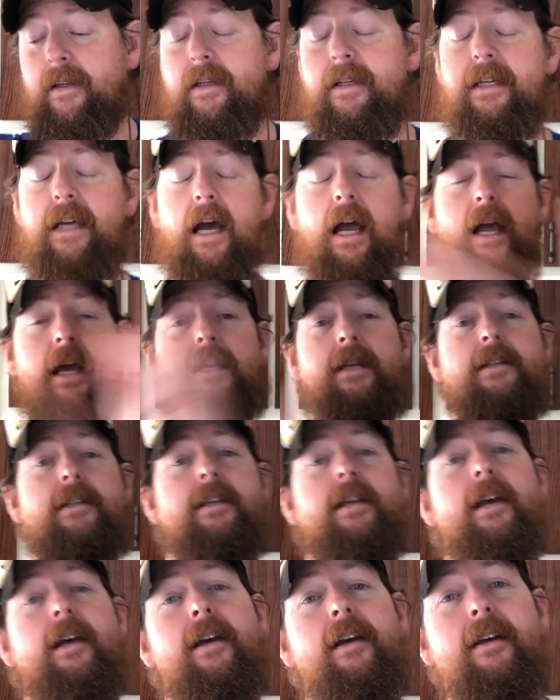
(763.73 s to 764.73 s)

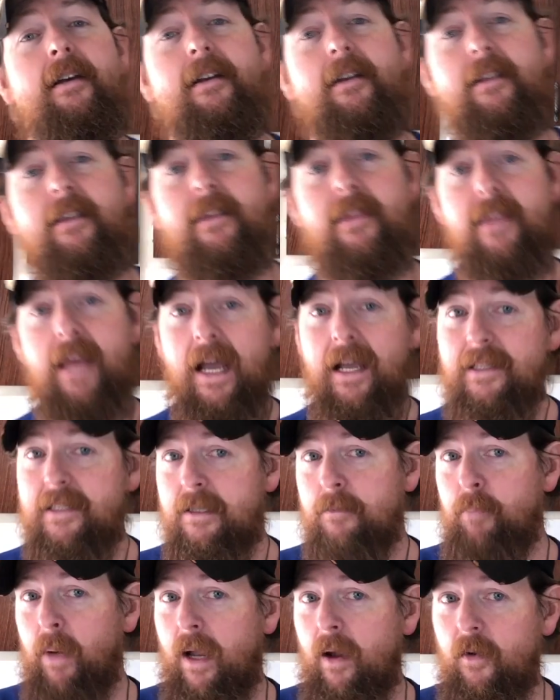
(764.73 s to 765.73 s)
Guys, that's
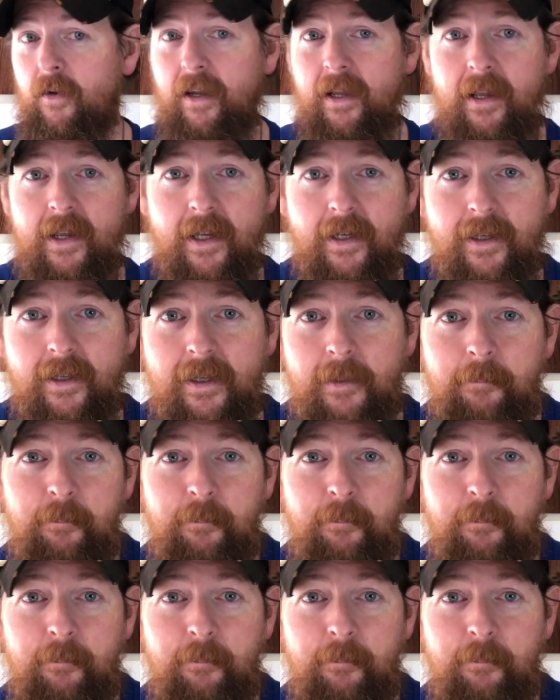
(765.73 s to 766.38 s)
about it.